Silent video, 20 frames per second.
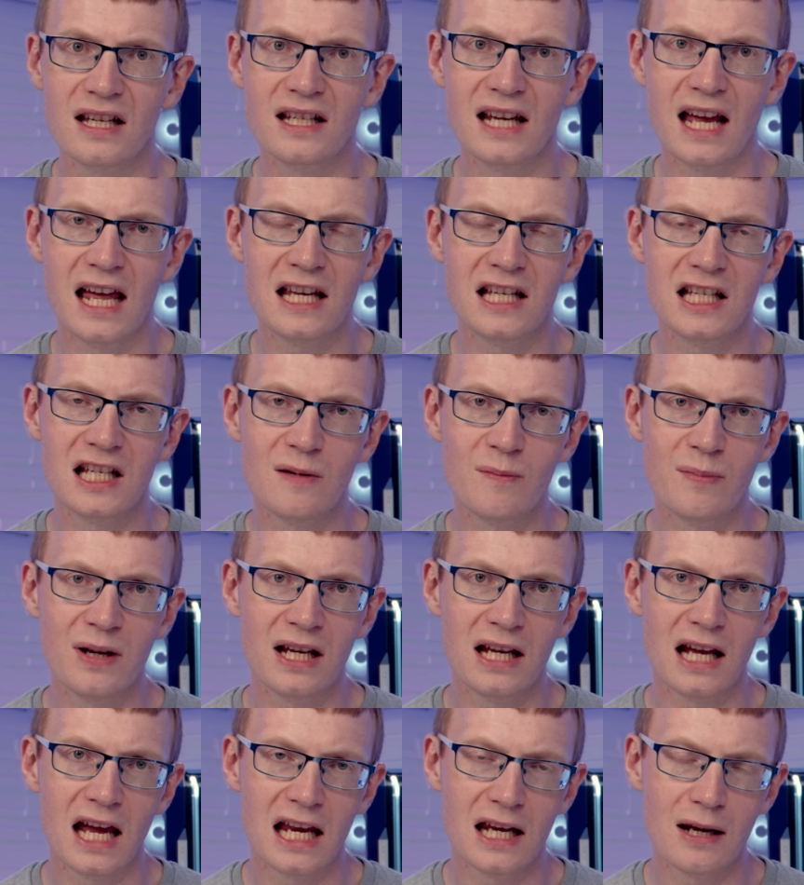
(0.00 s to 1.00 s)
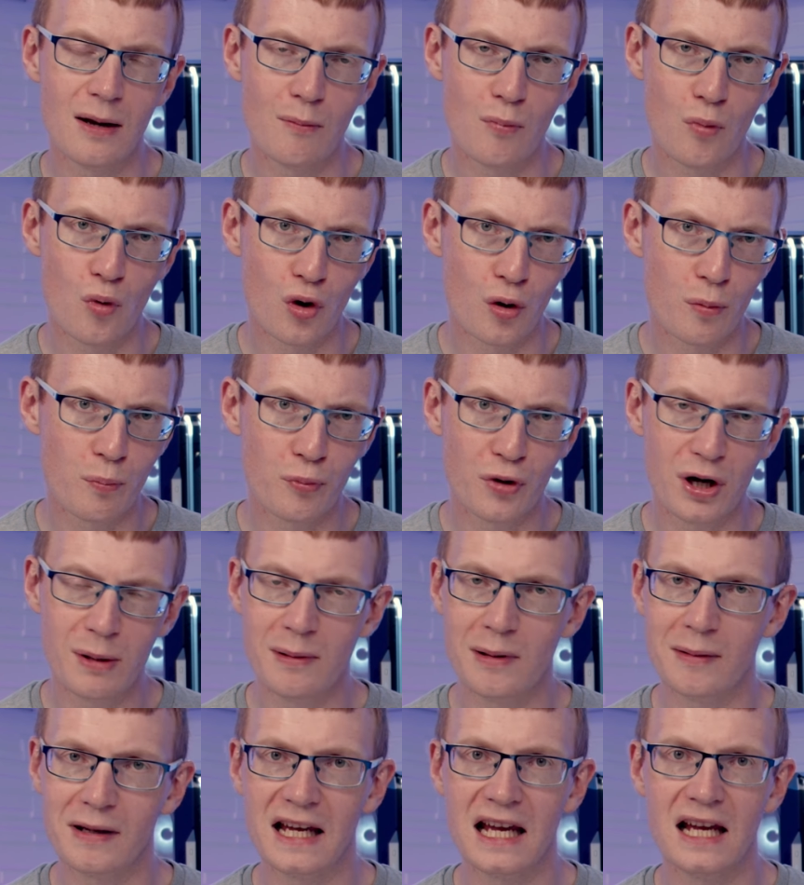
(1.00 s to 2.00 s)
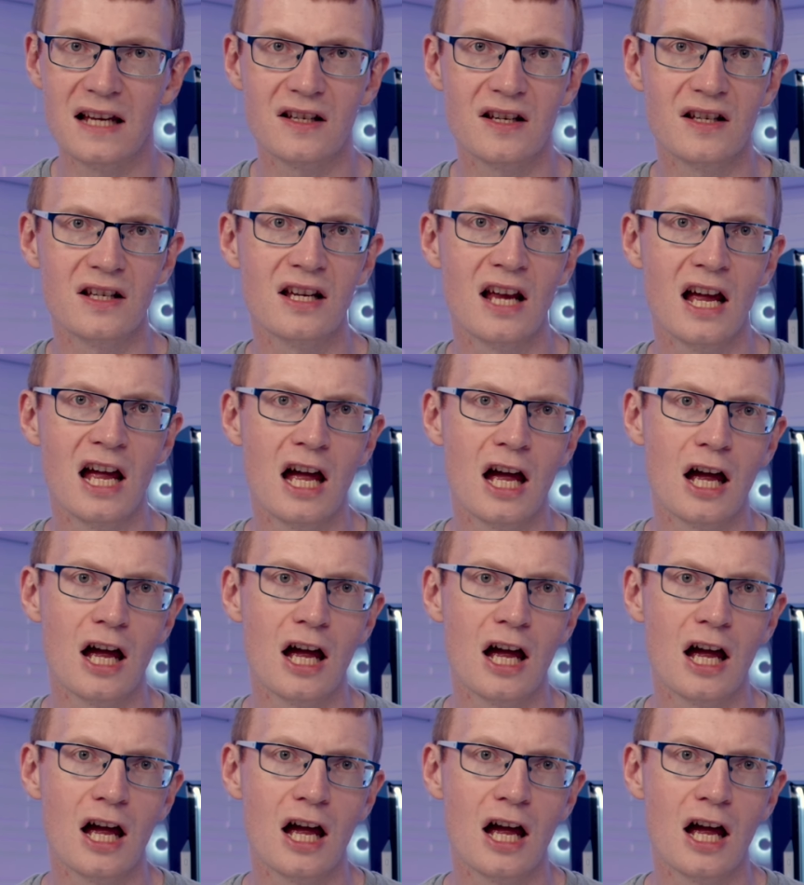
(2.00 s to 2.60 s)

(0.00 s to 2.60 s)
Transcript: It tends to be in more premium cases.